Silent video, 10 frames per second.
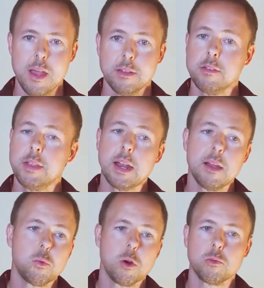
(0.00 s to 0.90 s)
Since then
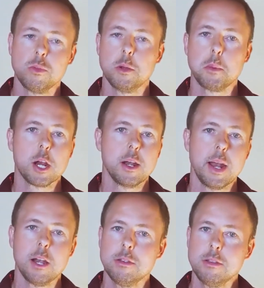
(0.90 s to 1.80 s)
I've worked with numerical
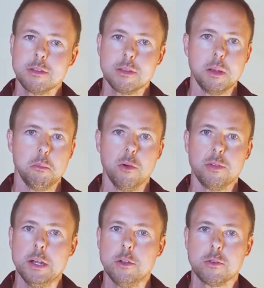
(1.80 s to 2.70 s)
analysis in
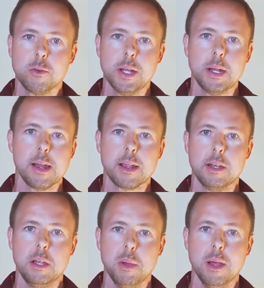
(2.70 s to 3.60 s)
both industry and in
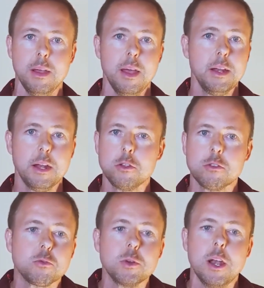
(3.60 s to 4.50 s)
academia, and I
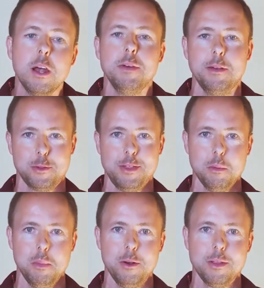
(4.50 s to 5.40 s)
just truly love everything
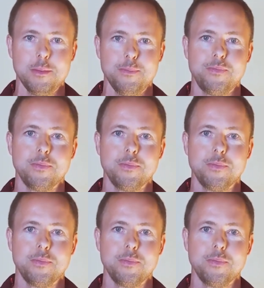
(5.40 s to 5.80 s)
about it.